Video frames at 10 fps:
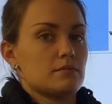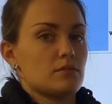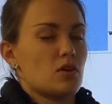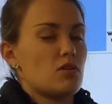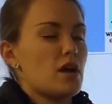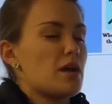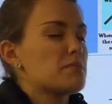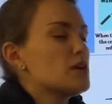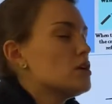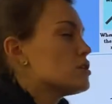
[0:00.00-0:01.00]
All right,
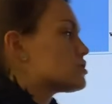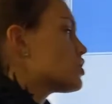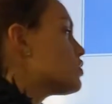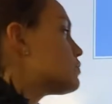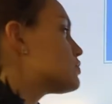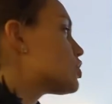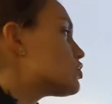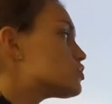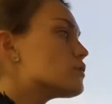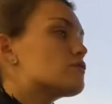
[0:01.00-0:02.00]
so
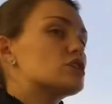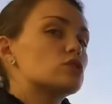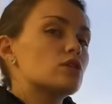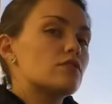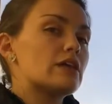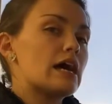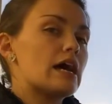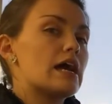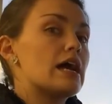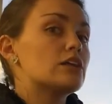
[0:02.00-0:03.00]
go do a visual of that
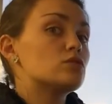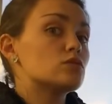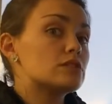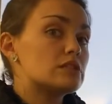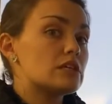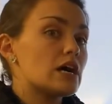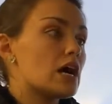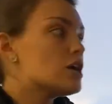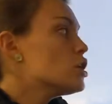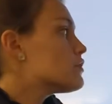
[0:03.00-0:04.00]
and you will see that